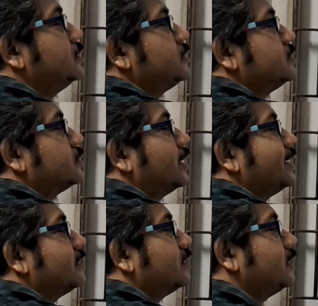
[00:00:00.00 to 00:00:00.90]
This is
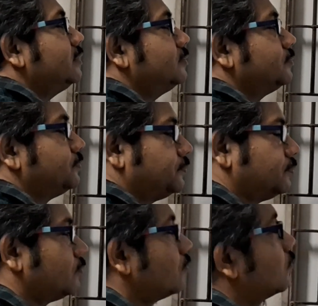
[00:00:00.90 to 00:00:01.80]
light line
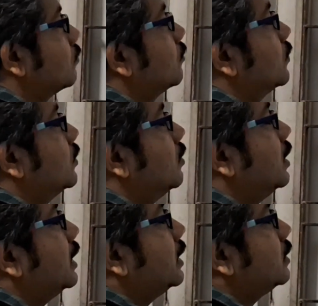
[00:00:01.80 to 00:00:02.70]

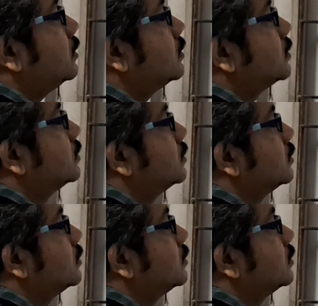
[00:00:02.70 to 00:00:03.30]
and